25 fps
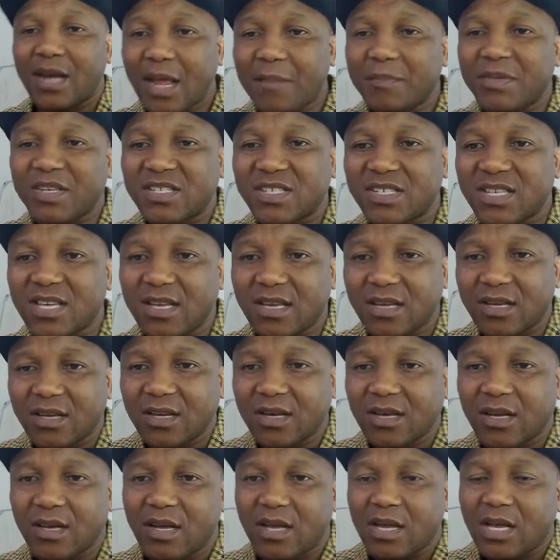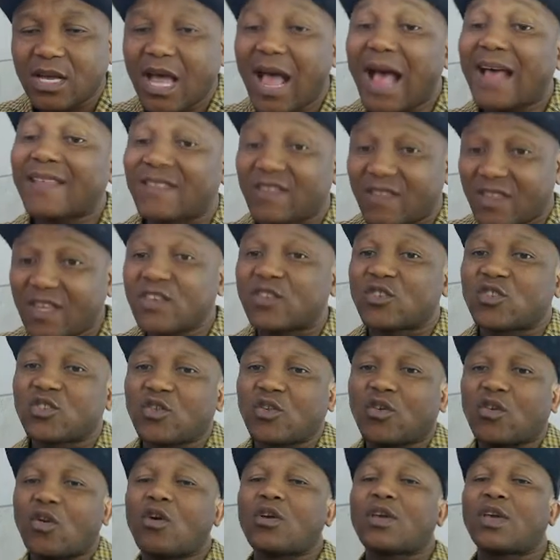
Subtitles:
Let me see. I think so.